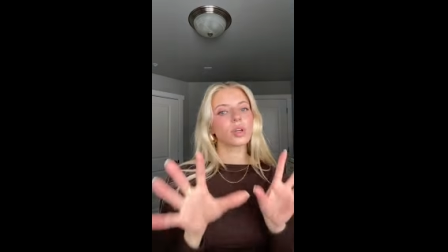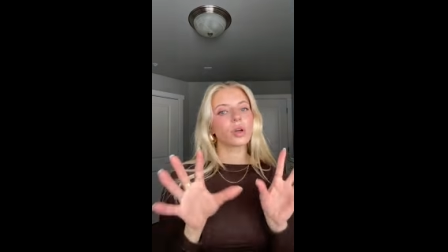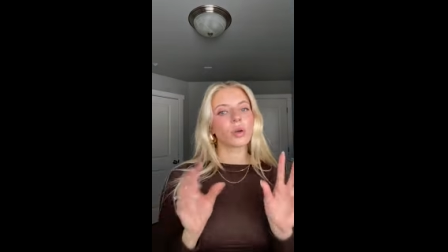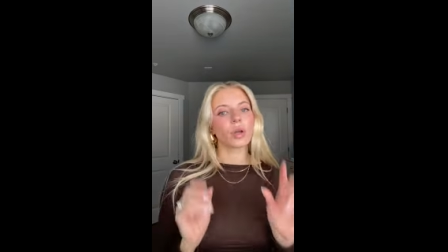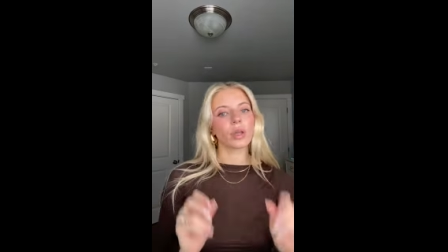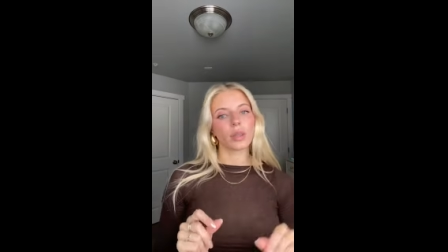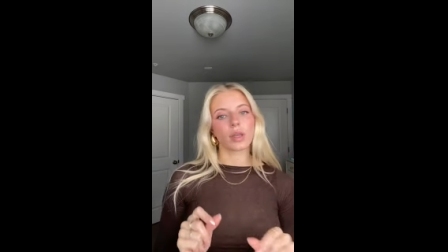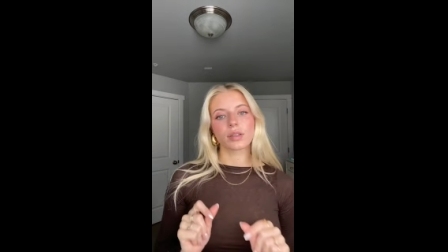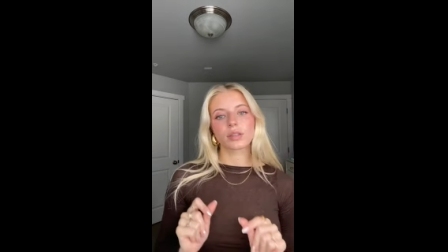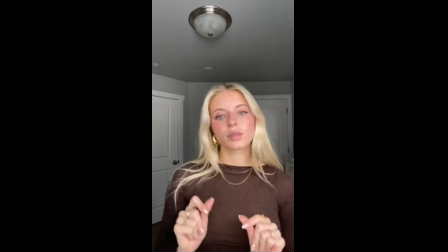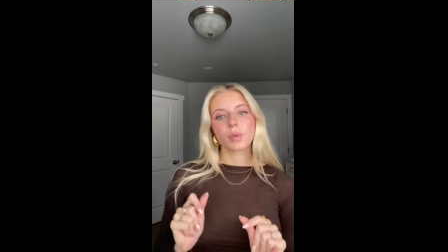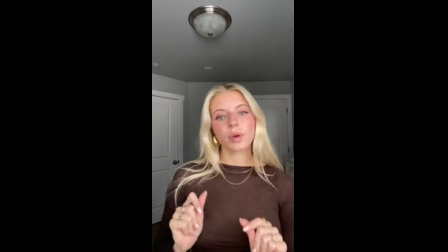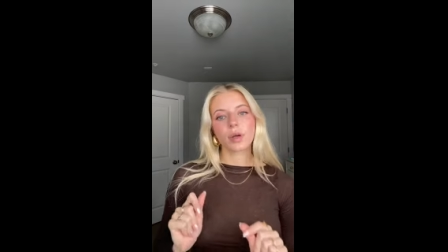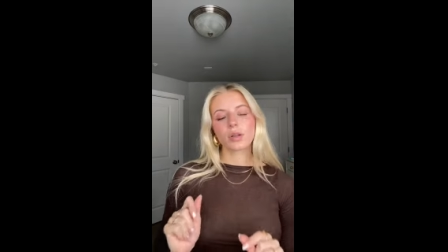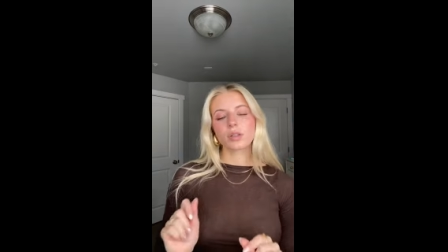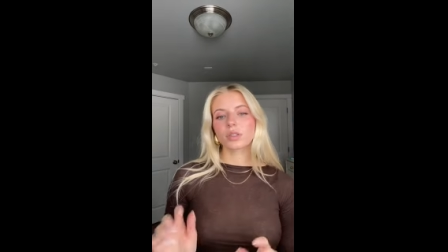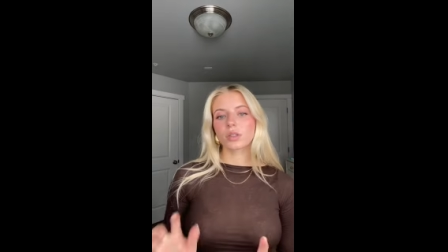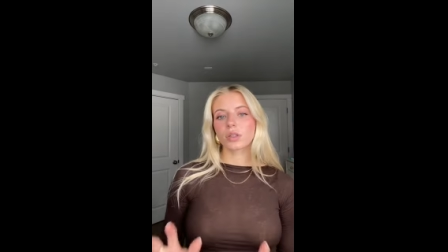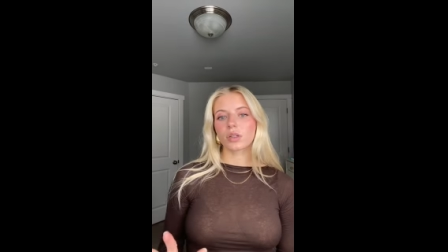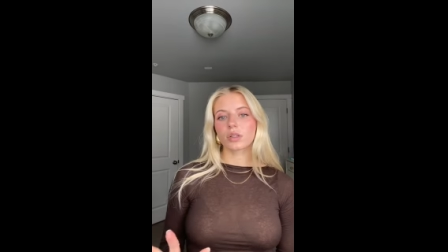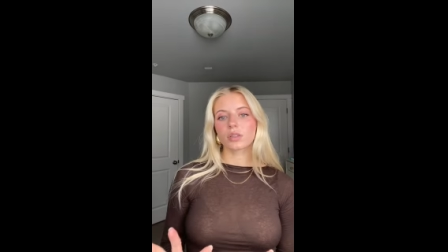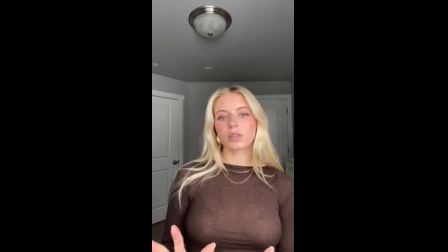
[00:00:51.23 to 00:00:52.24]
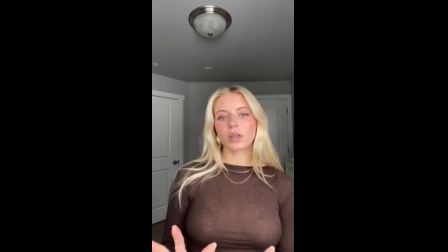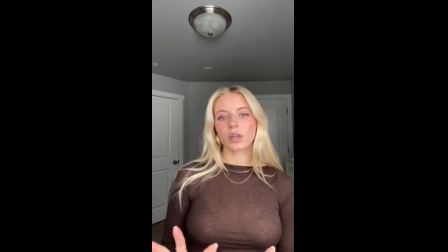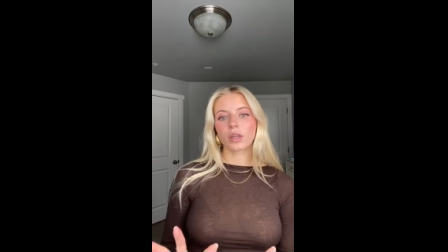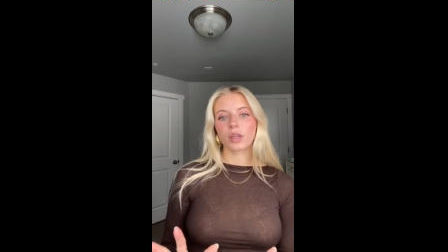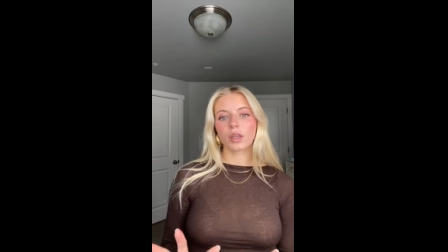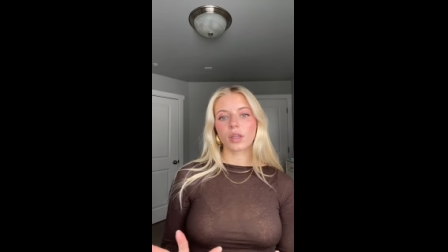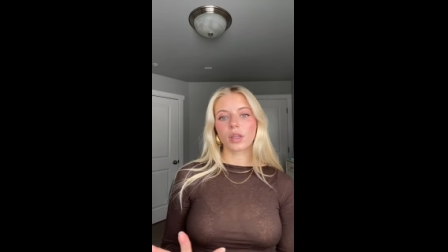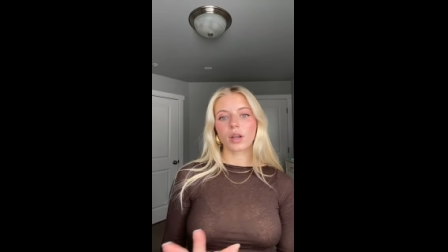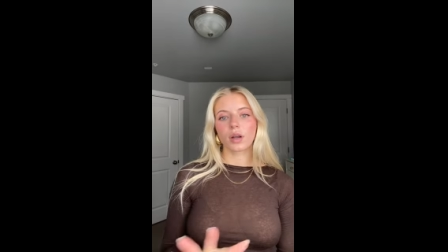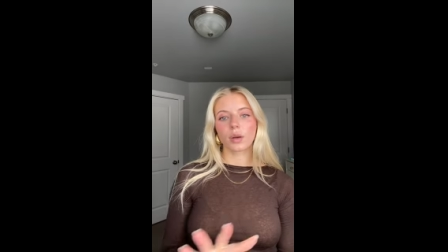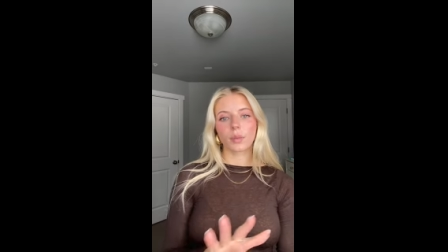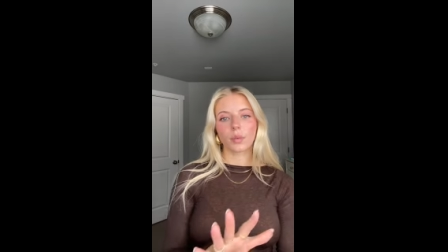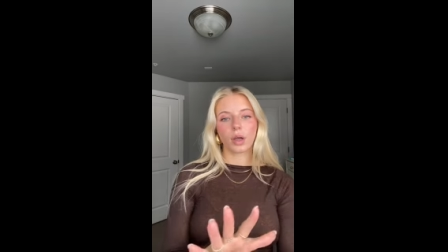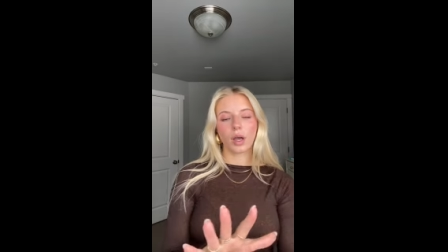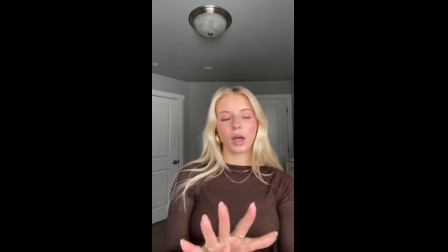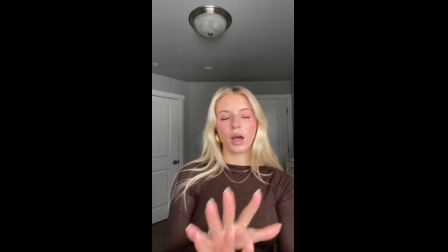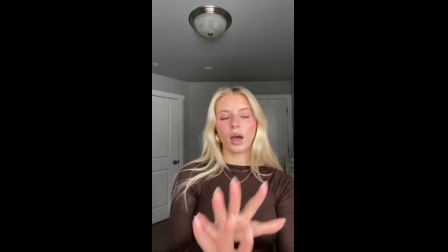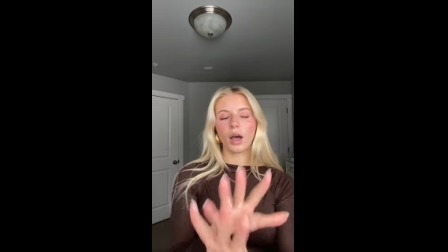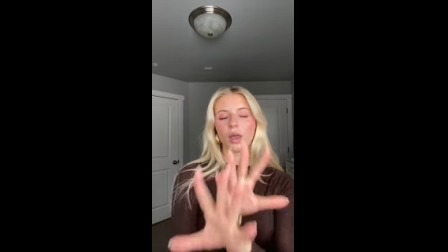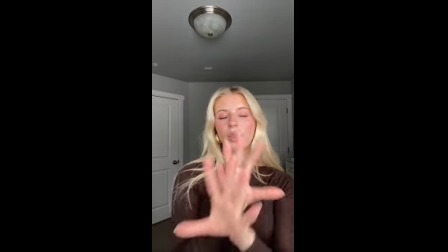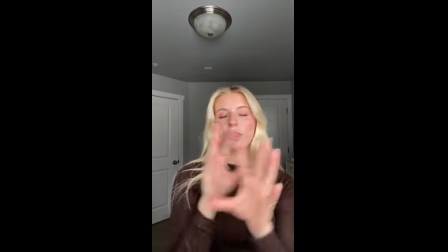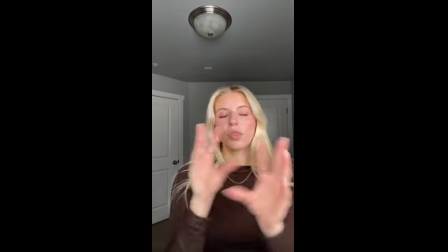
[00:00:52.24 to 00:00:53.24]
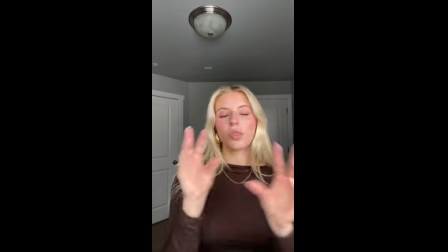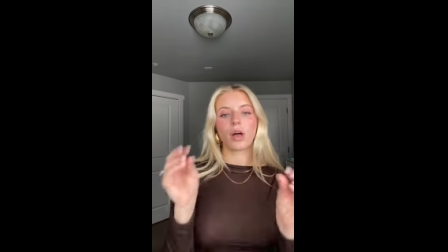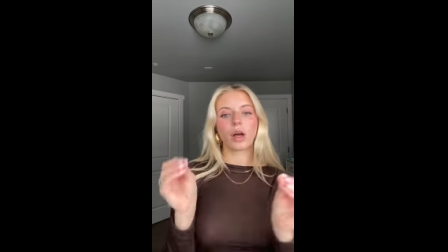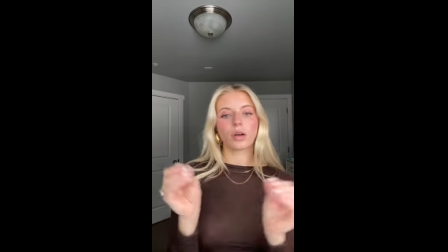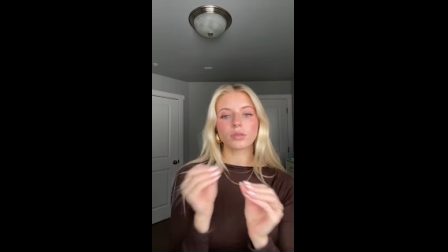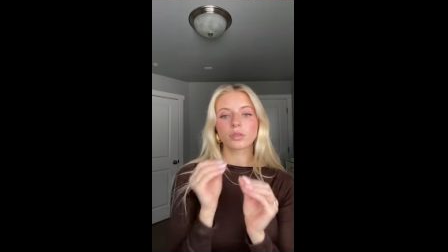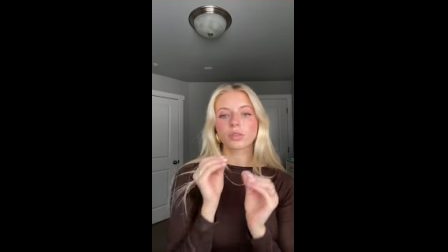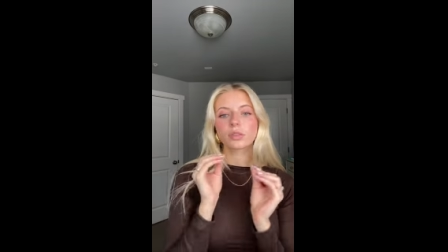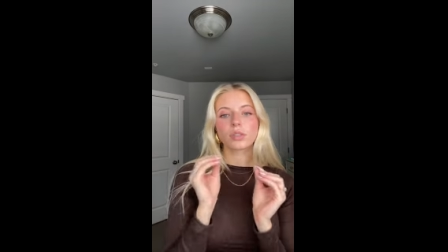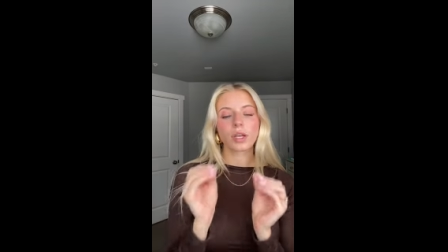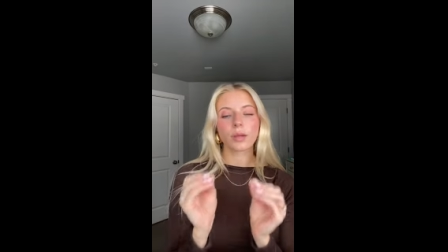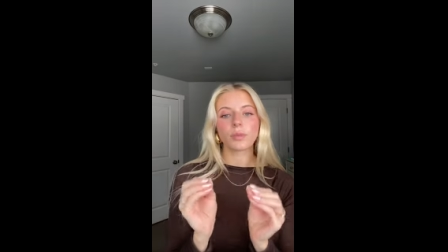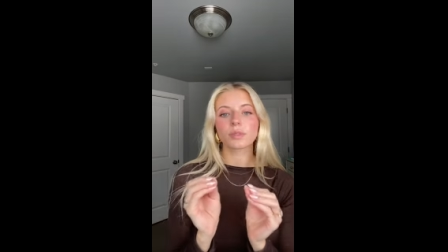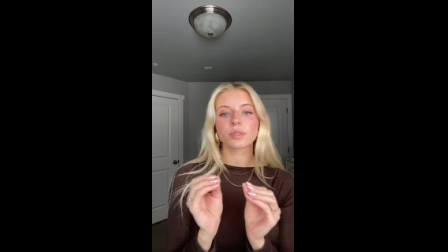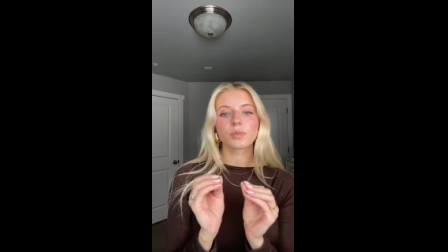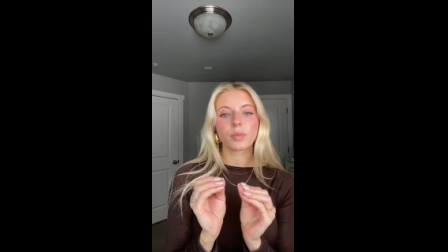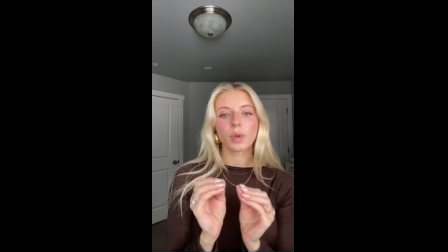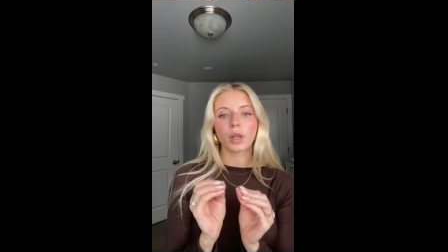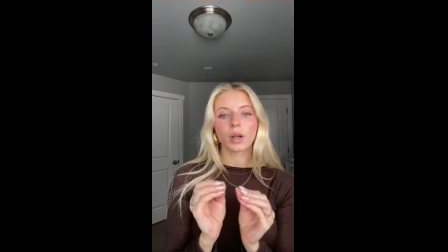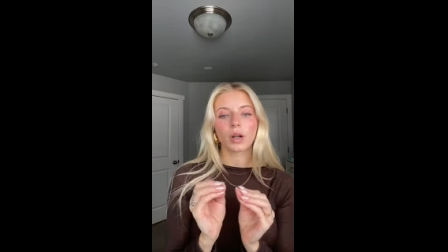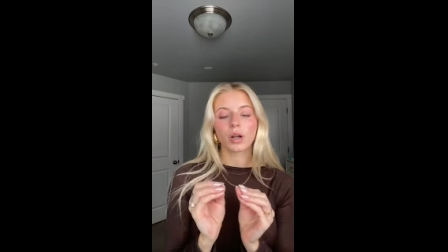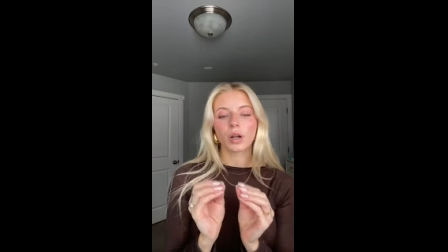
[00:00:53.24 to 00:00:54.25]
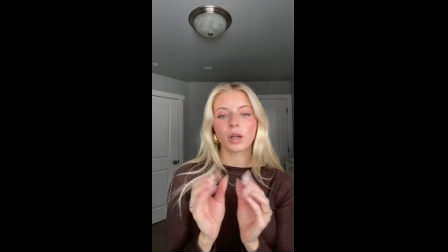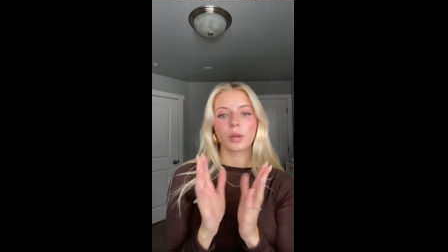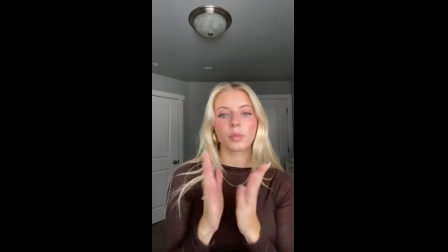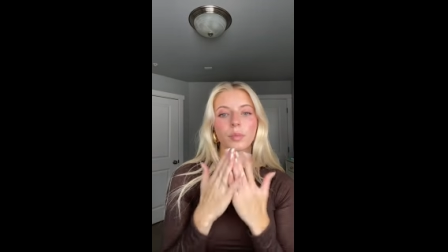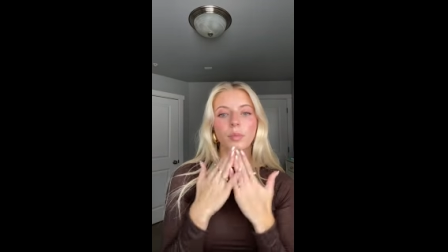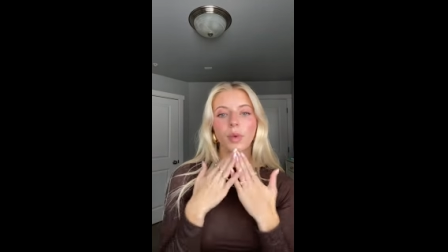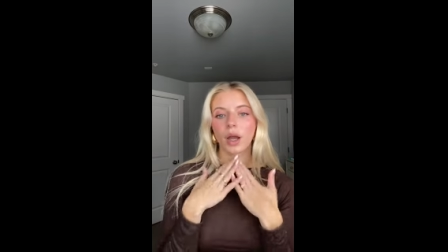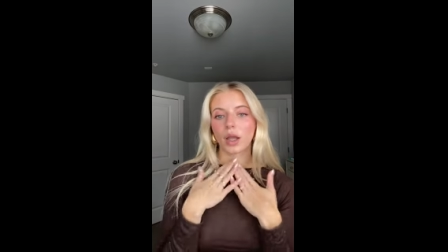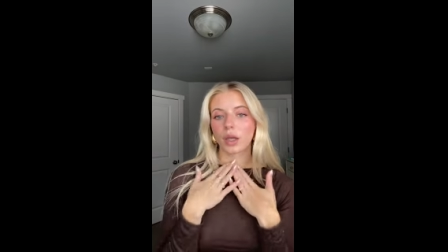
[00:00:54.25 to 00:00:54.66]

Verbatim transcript: Okay, that's about as good as I can get them a thousand times better in my